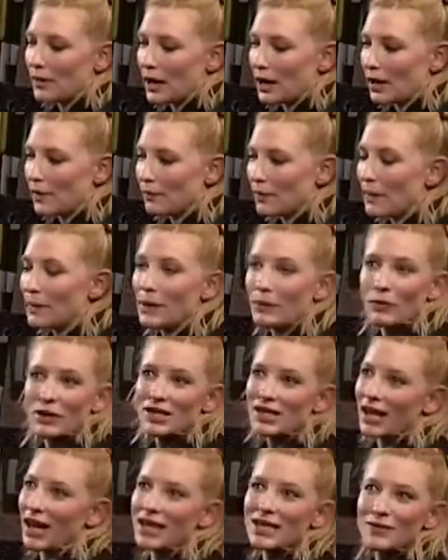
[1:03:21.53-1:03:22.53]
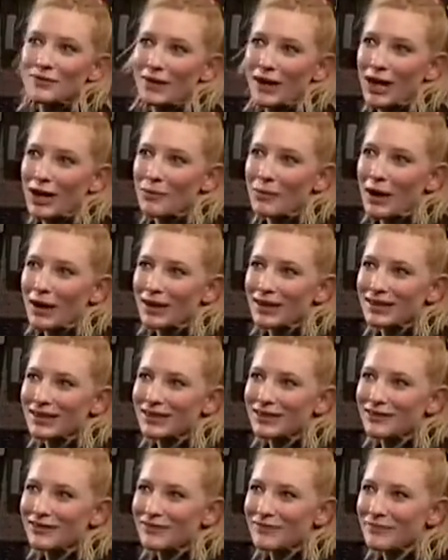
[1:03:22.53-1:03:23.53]
Um, and then once again, to forget about it.
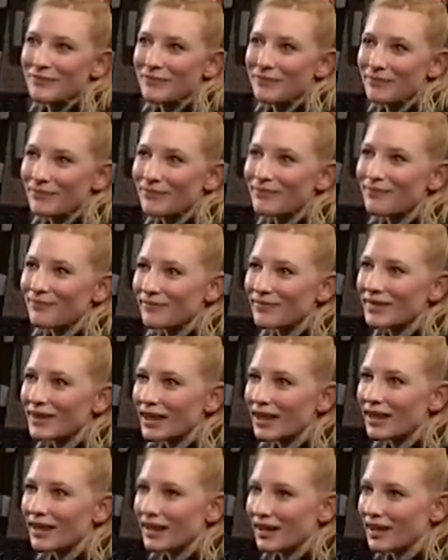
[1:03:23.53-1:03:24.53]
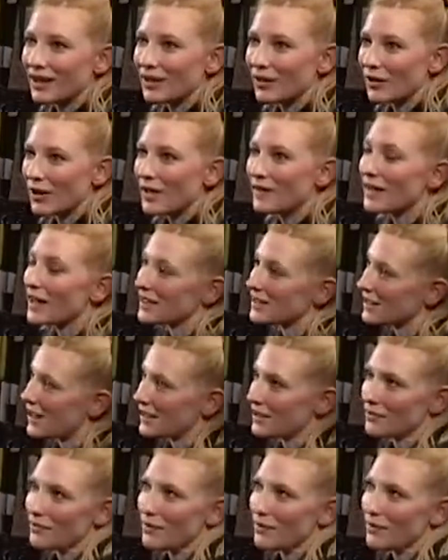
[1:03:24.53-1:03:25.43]
You know, and that's that